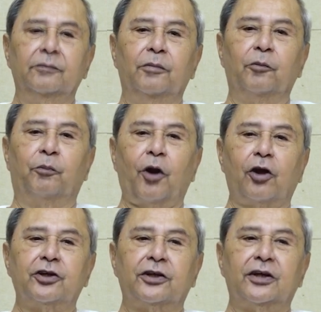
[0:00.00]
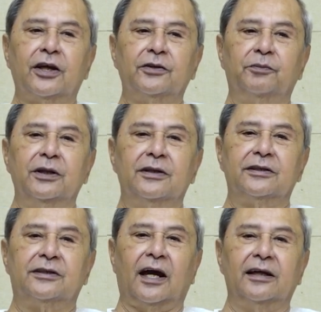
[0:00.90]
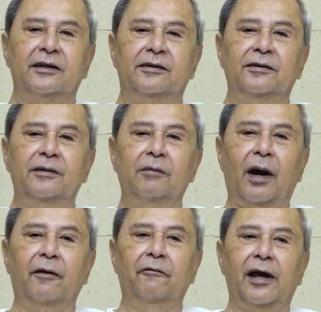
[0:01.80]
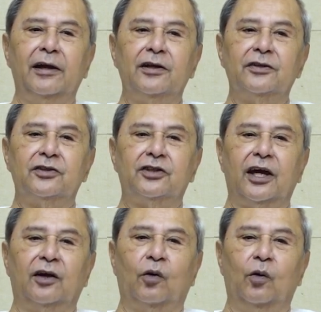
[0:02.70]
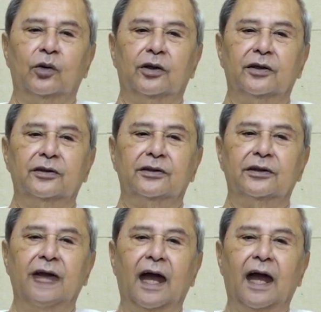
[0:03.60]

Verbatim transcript: The project has been studied by various stakeholders